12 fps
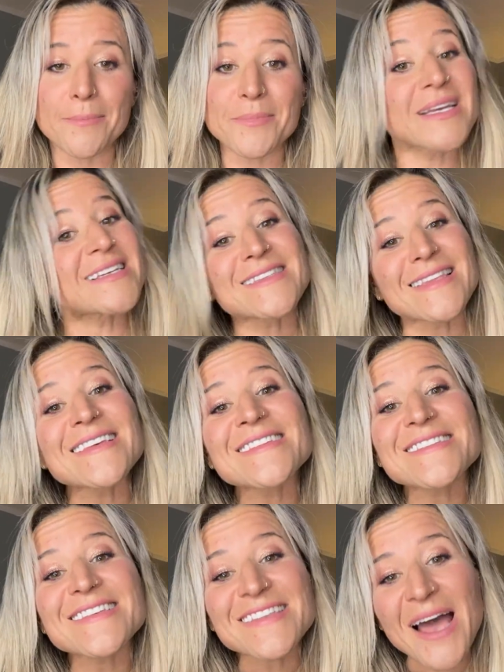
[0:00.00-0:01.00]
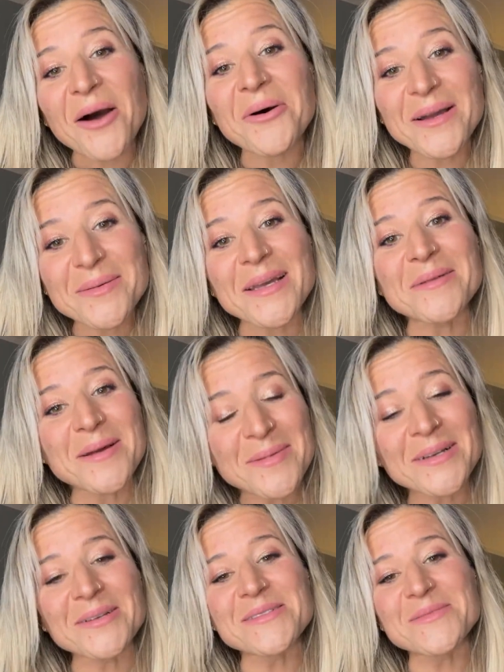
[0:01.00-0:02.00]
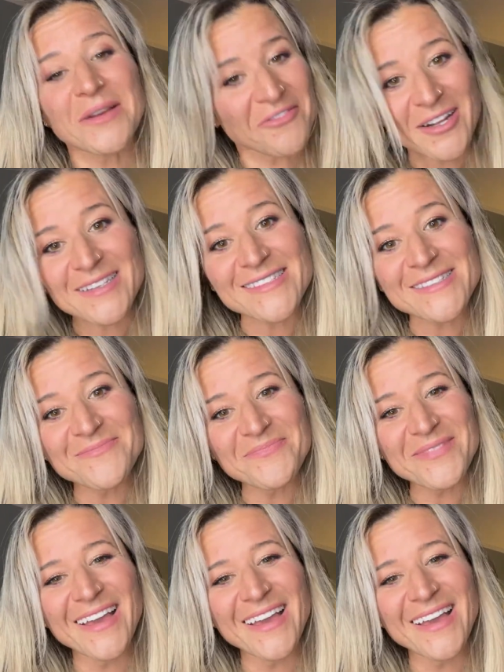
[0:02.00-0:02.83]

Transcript: Because this is how I pay my bills, my friends.